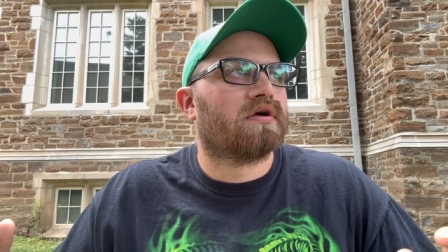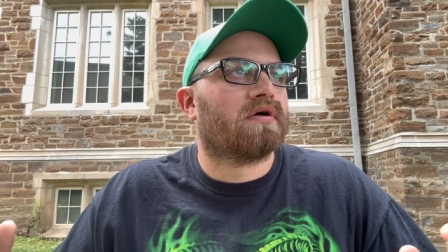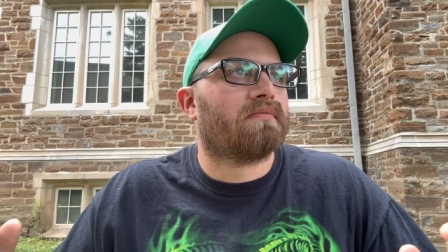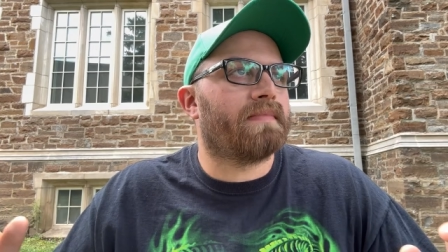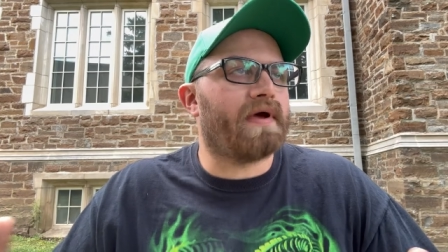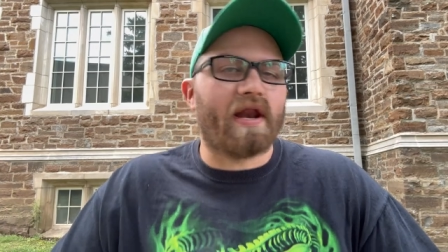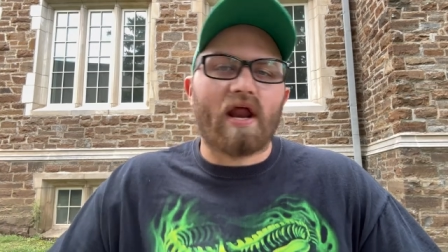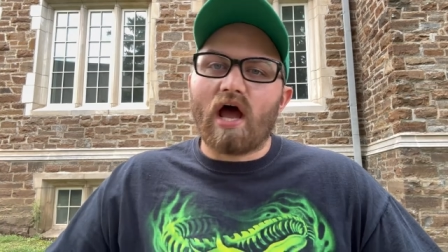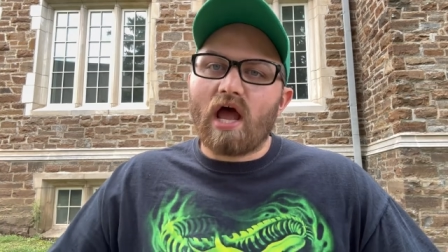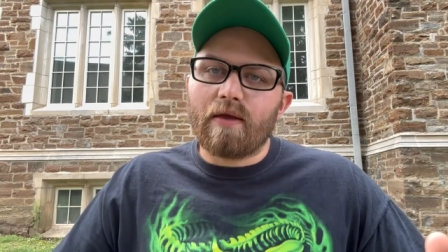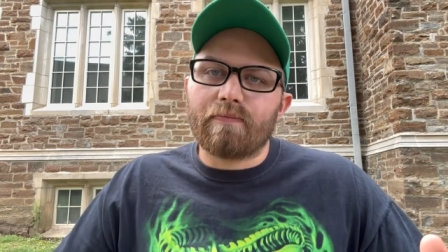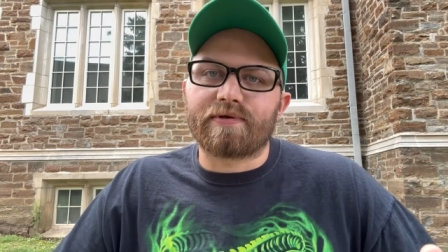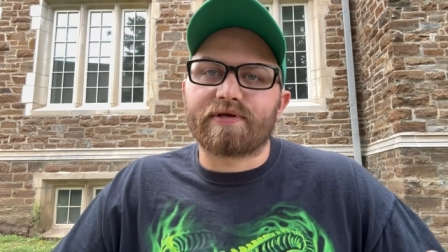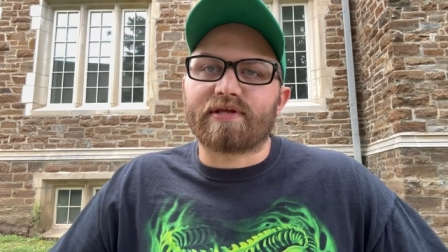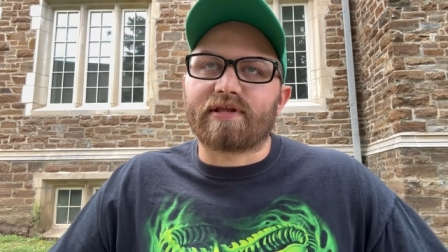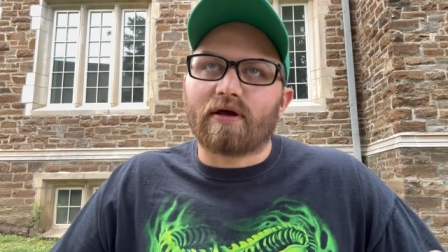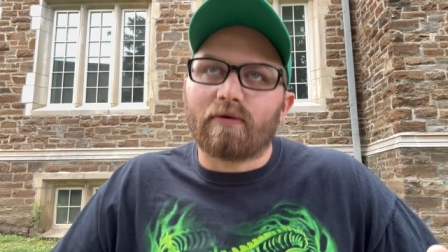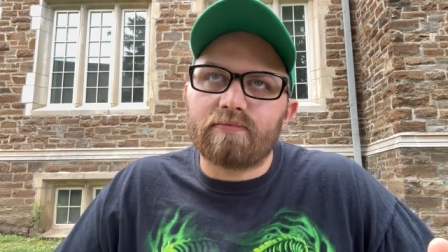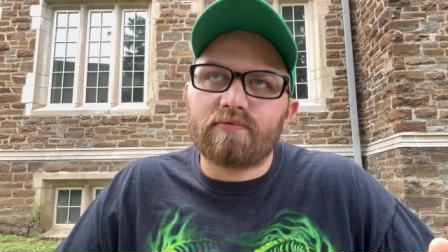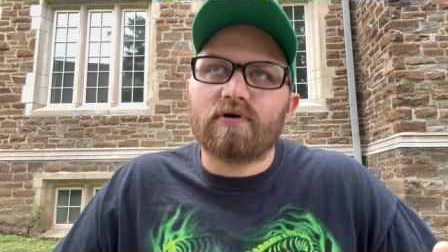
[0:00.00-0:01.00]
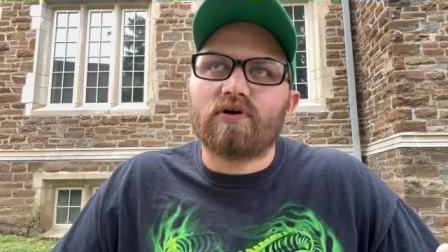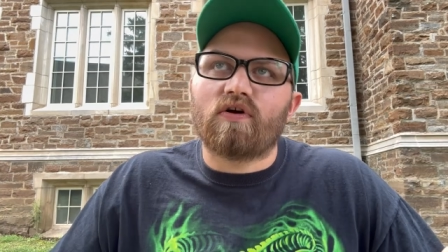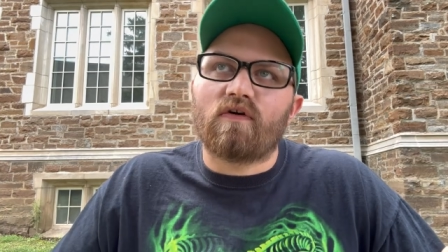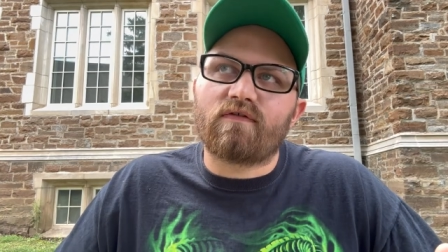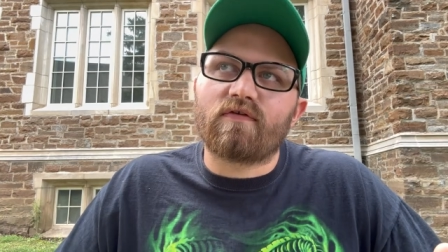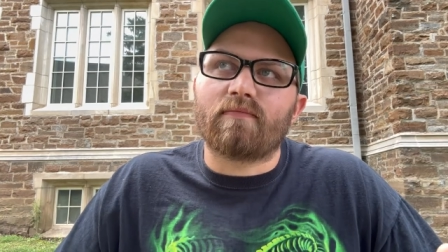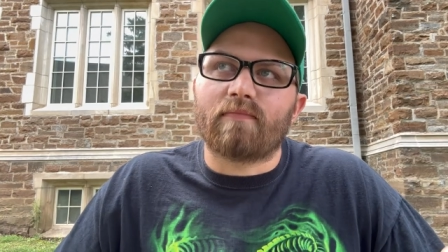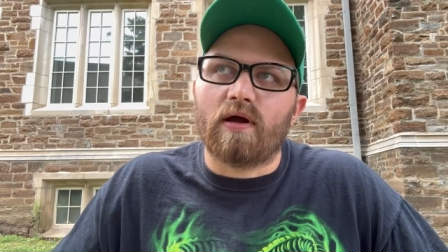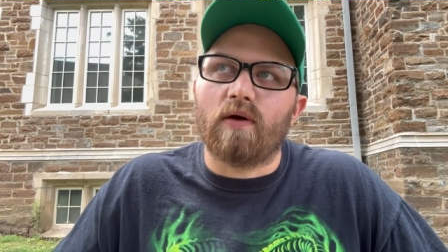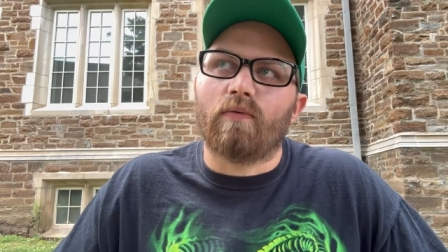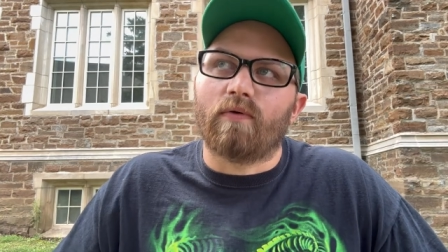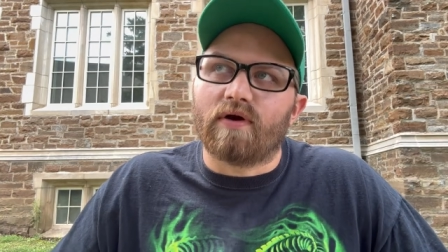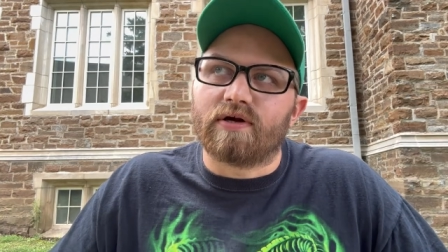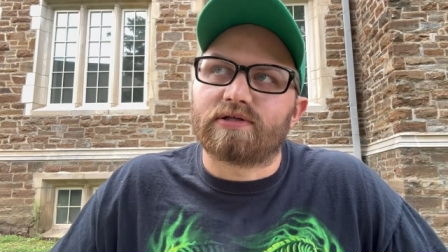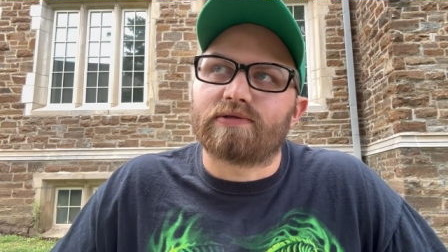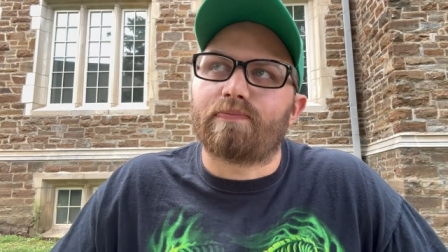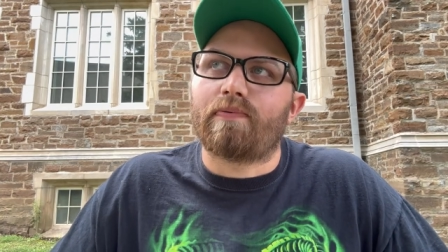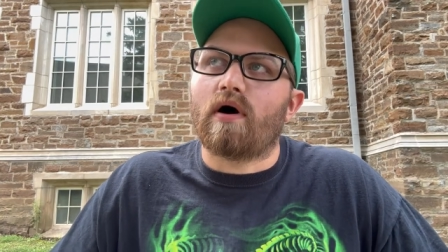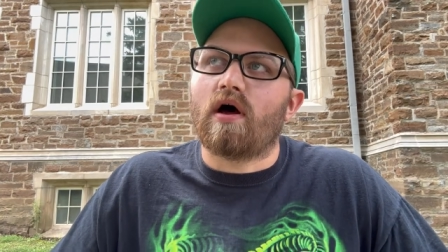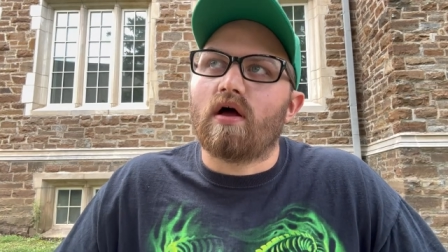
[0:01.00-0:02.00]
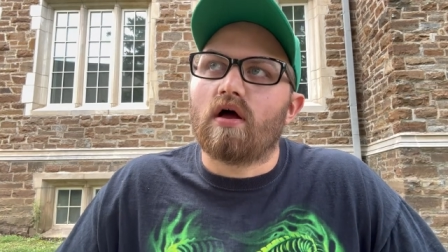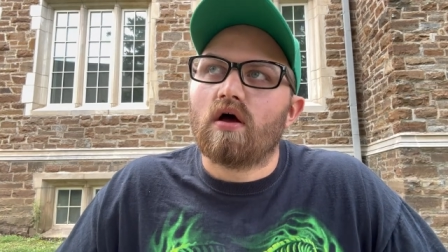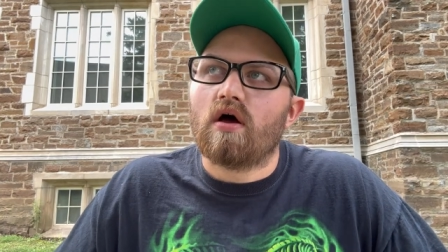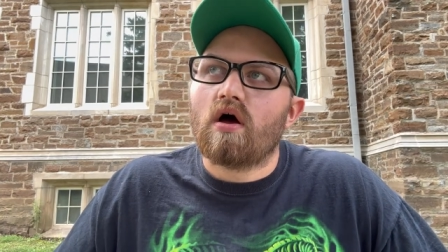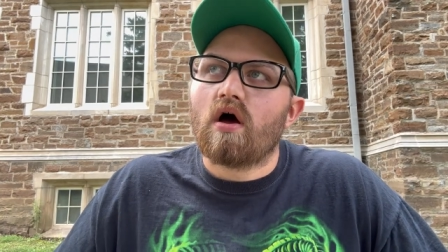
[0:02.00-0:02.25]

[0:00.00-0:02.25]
man, I'm stumbling over my words. But